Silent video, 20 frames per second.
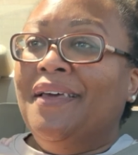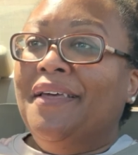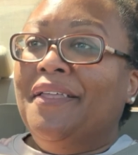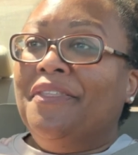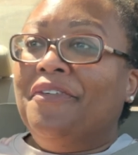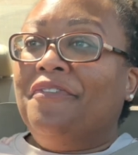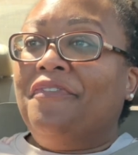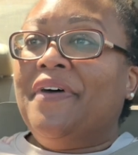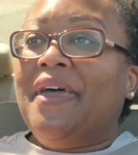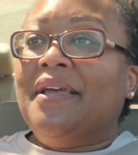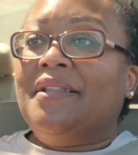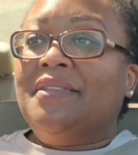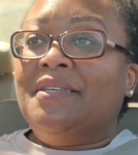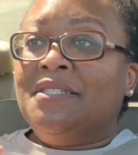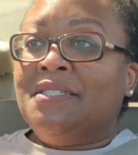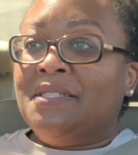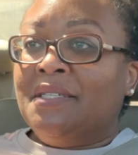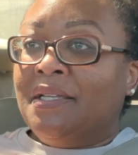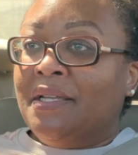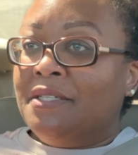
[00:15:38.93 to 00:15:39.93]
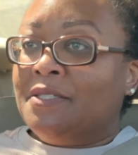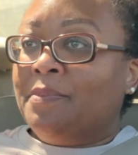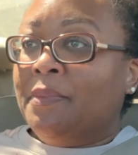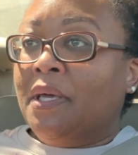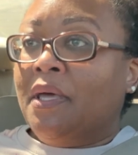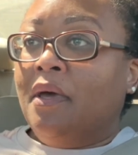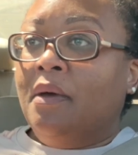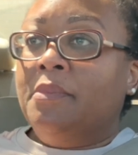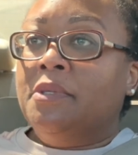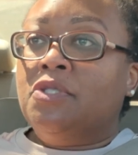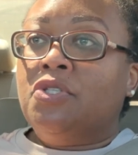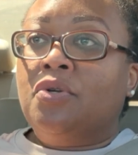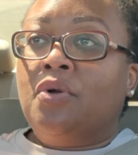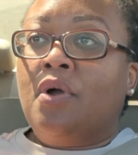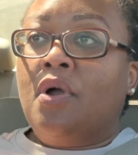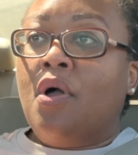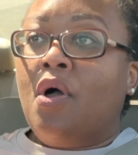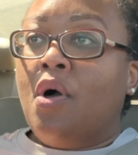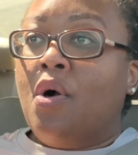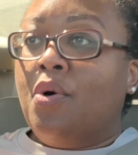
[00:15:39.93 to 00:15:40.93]
the fact that she lets me come into
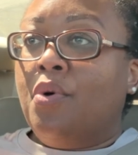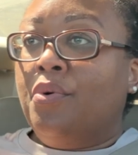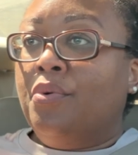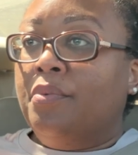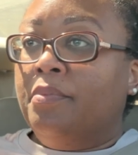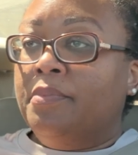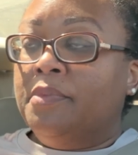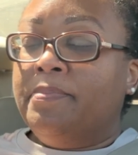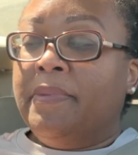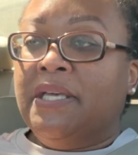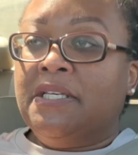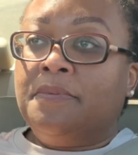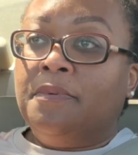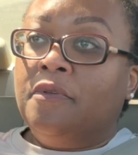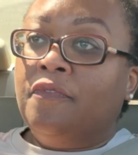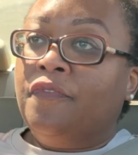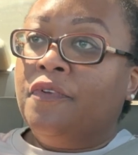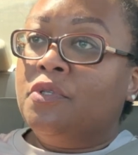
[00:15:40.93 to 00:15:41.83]
her home makes me